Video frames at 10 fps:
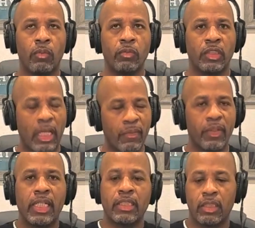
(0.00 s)
Say, for
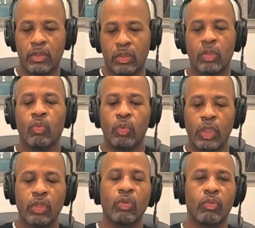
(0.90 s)
instance,
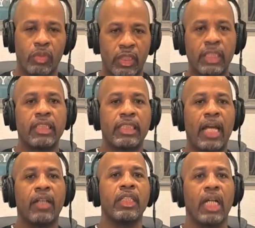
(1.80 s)
we do this,
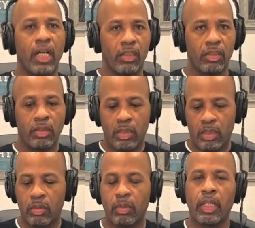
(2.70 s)
that, or the other,
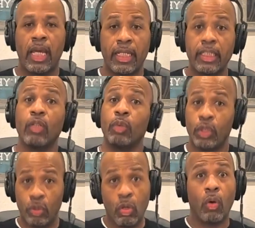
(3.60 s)
and then we
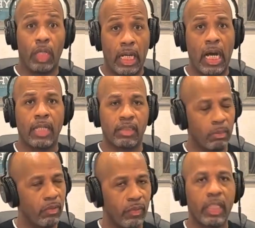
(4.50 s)
do go to God.
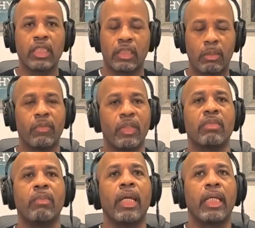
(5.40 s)
Because some of
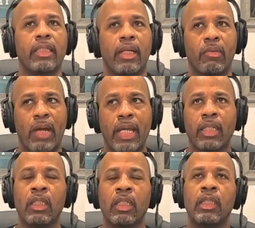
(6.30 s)
us make it there,
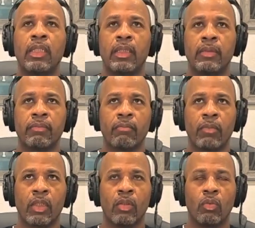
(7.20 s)
right?
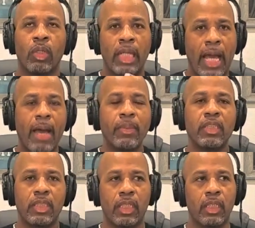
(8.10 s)
What
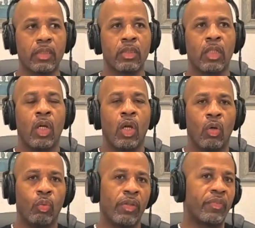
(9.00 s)
happens is
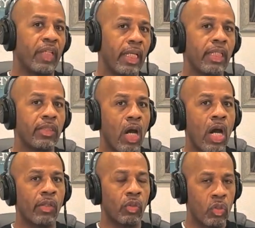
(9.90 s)
when things
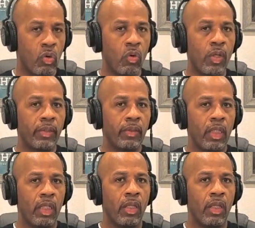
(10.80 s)
aren't going